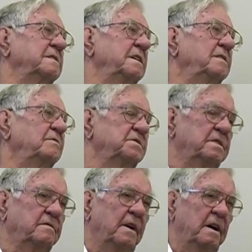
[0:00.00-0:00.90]
he
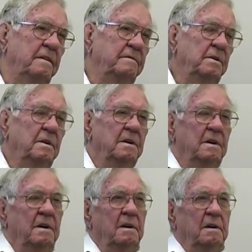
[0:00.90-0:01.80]
survived.
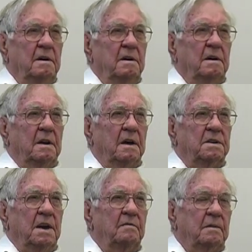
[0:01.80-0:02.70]
And I
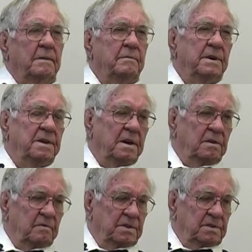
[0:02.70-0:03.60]
can't remember the
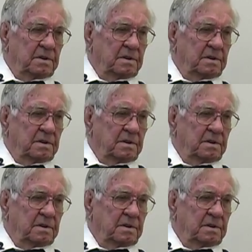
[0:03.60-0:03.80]
other ones.